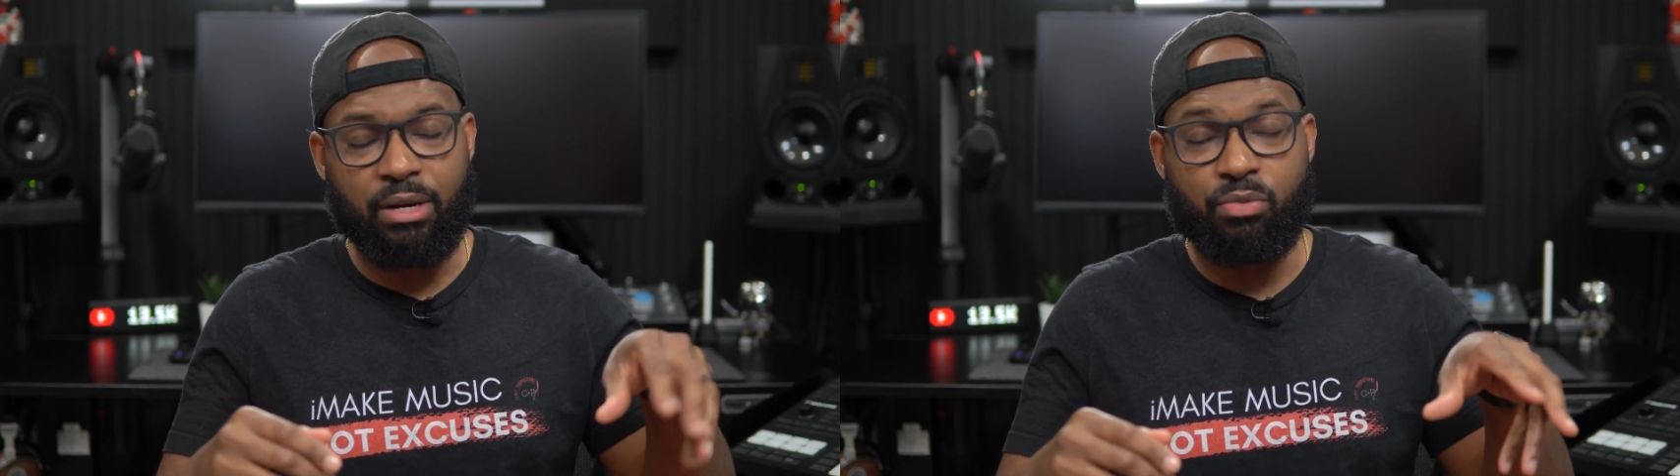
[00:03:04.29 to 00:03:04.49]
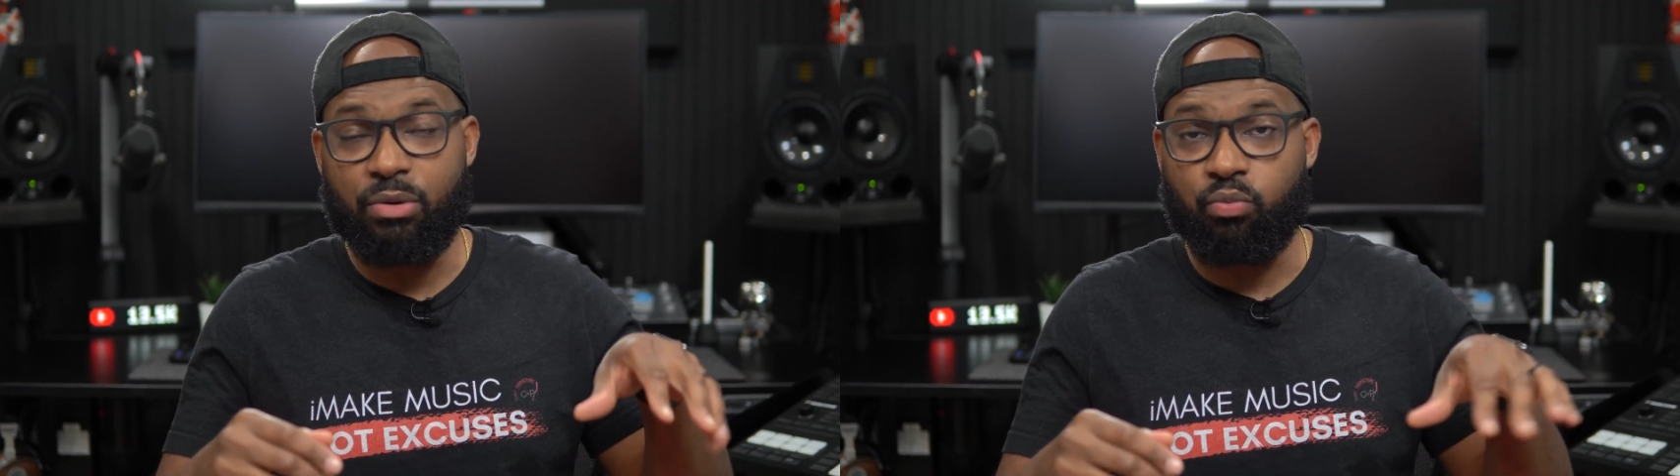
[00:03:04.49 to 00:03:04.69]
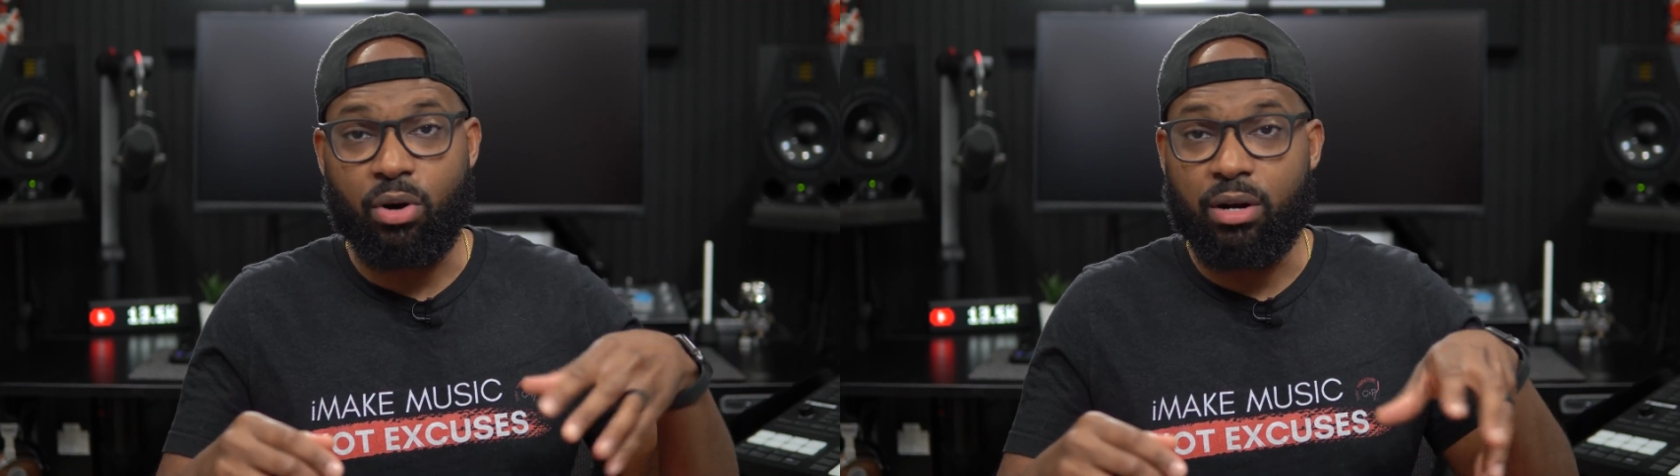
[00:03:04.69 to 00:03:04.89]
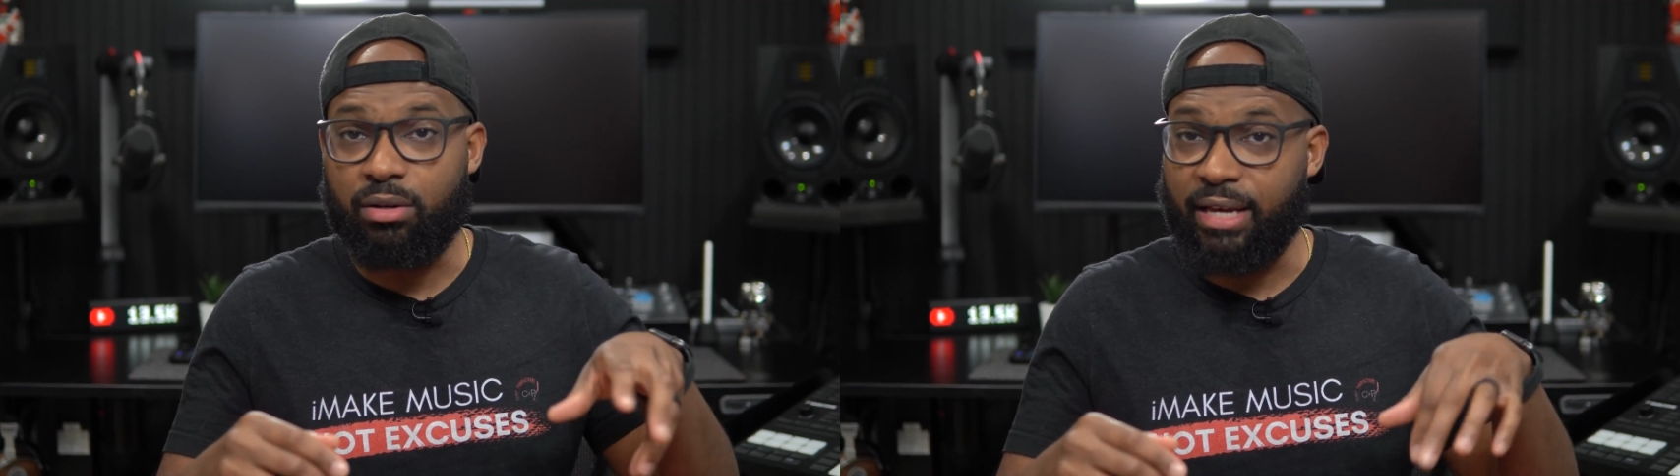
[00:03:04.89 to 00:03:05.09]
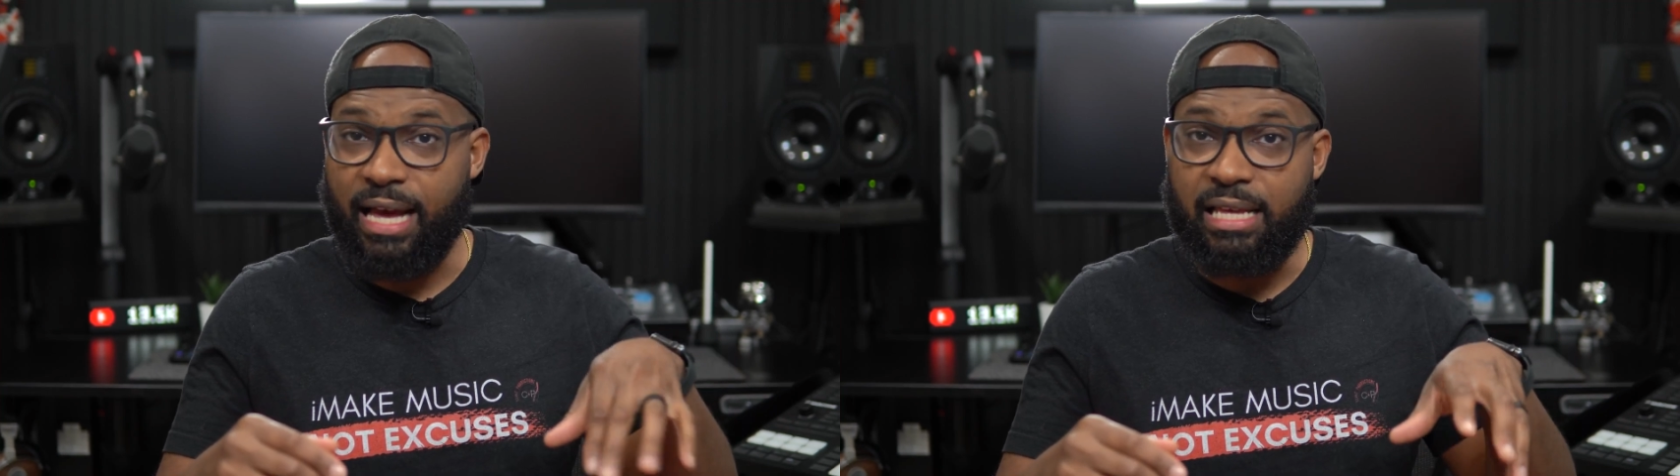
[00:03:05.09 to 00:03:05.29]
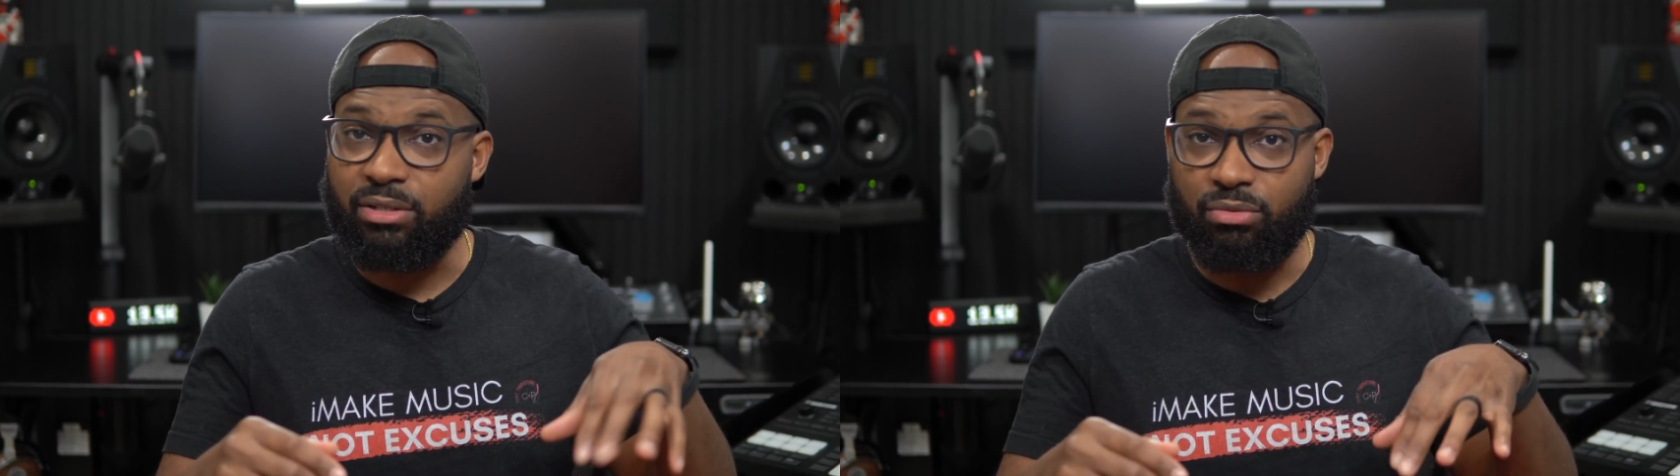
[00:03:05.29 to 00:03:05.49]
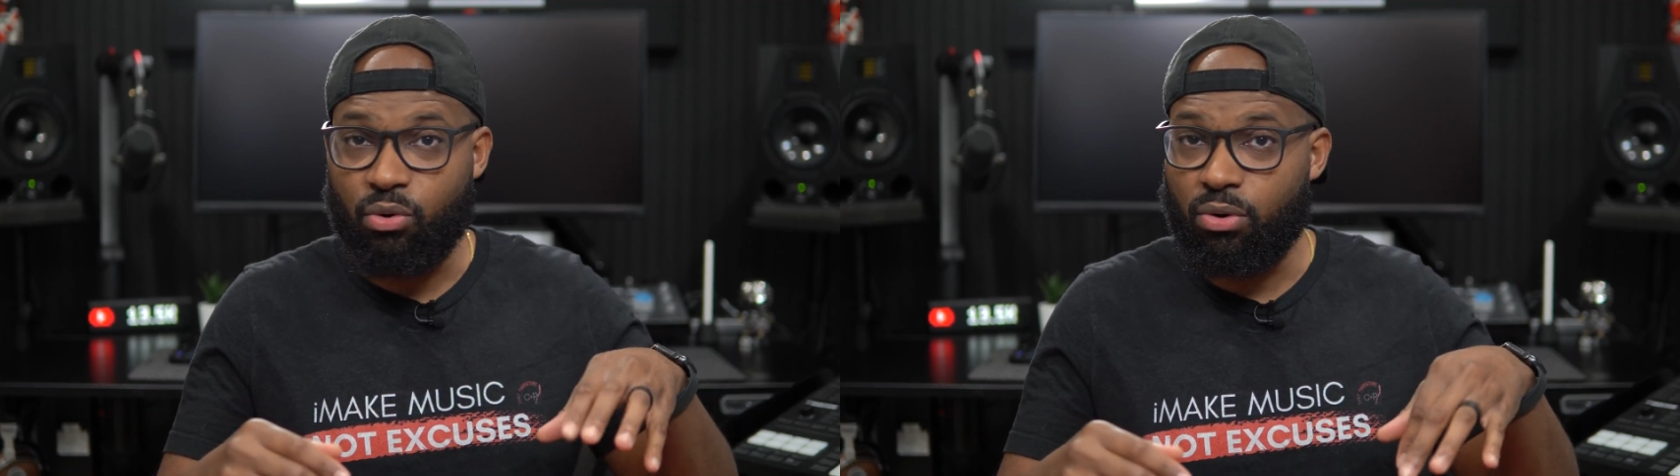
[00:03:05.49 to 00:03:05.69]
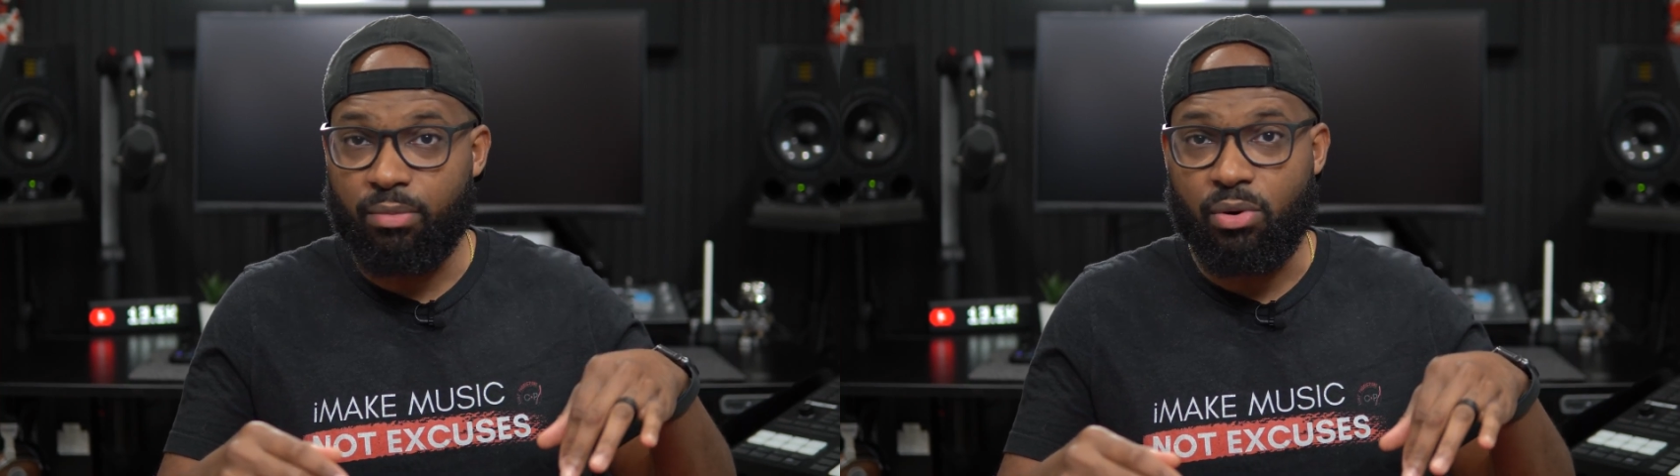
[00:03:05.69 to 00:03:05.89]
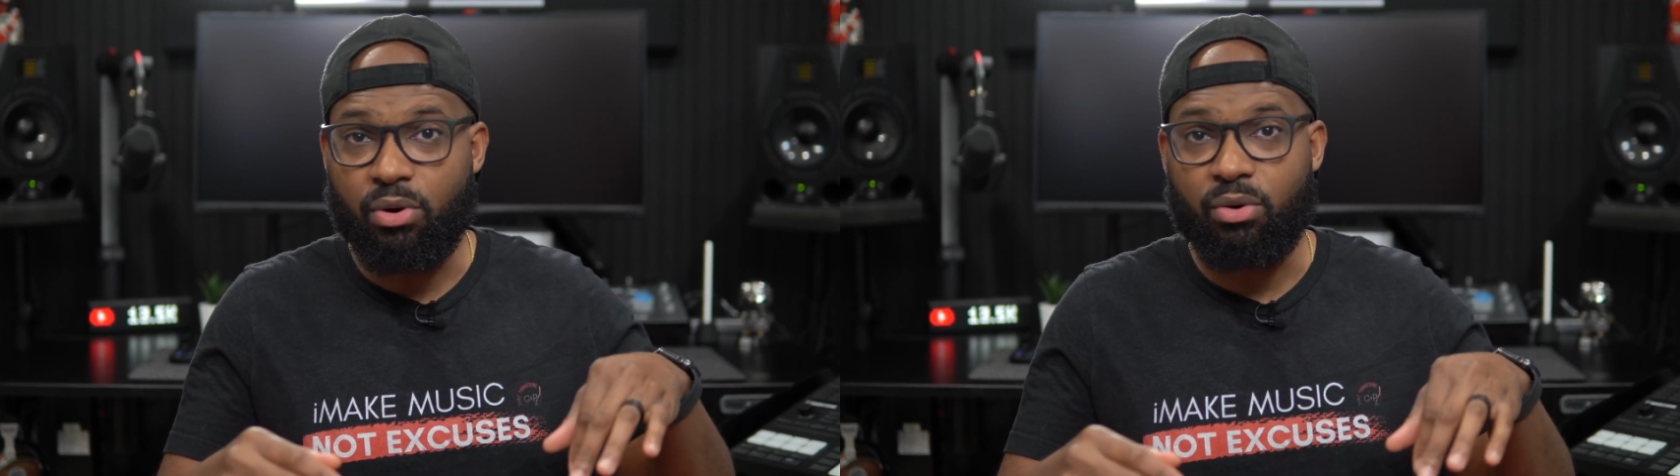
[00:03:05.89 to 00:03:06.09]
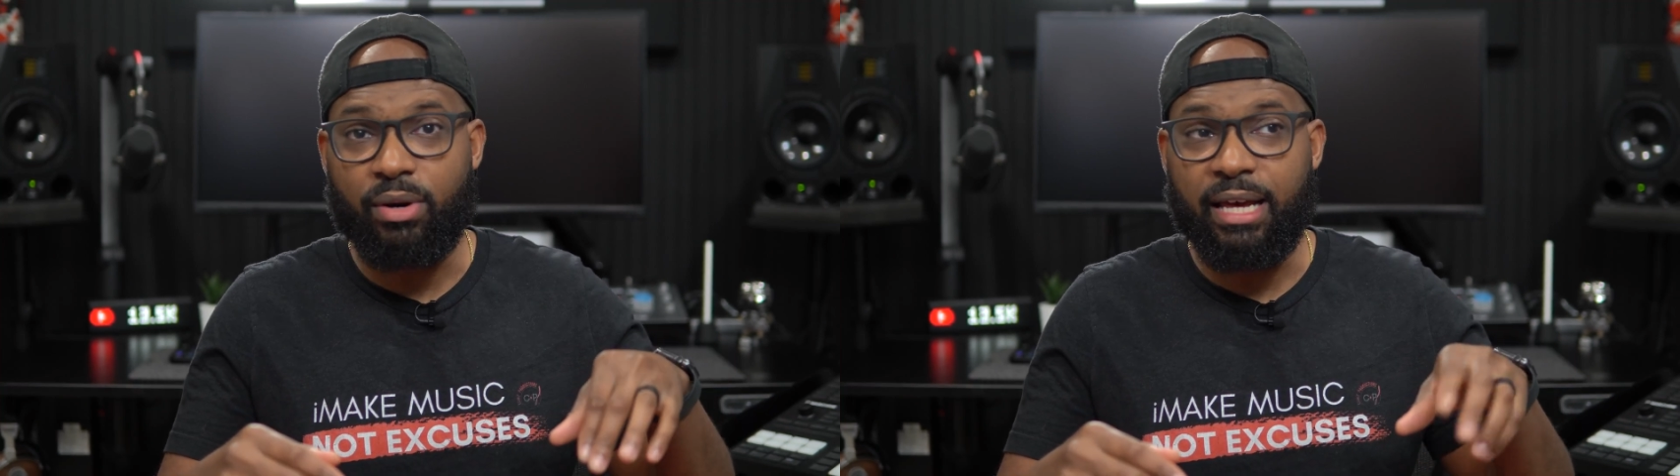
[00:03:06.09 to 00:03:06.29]
it would work as
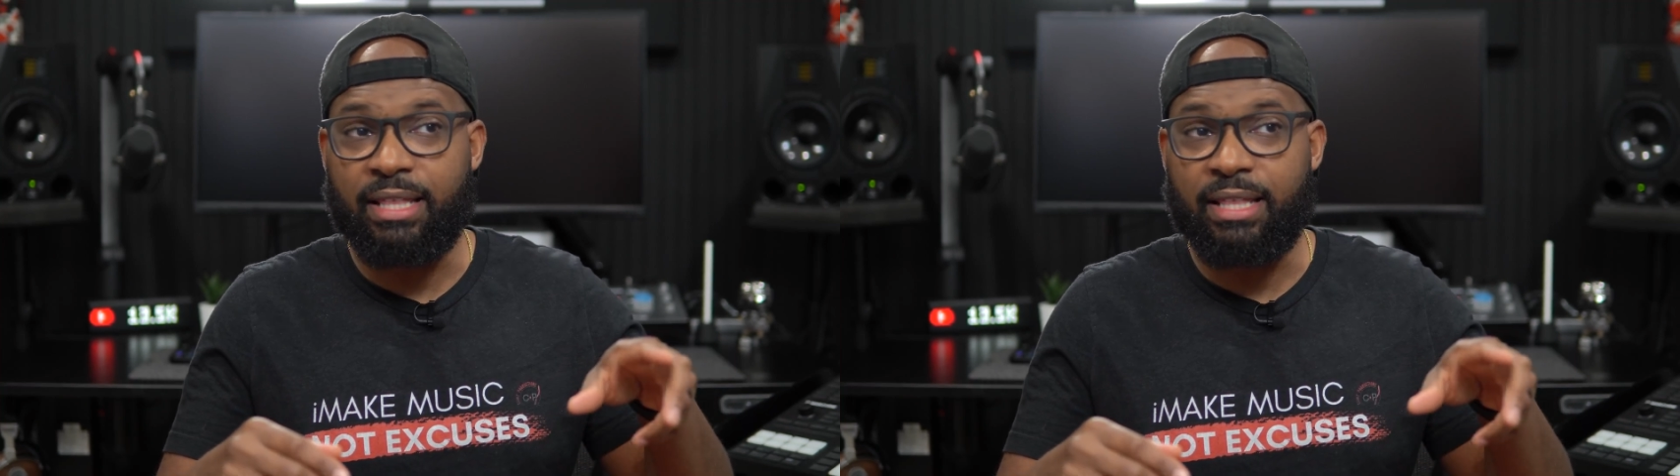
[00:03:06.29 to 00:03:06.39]
normal,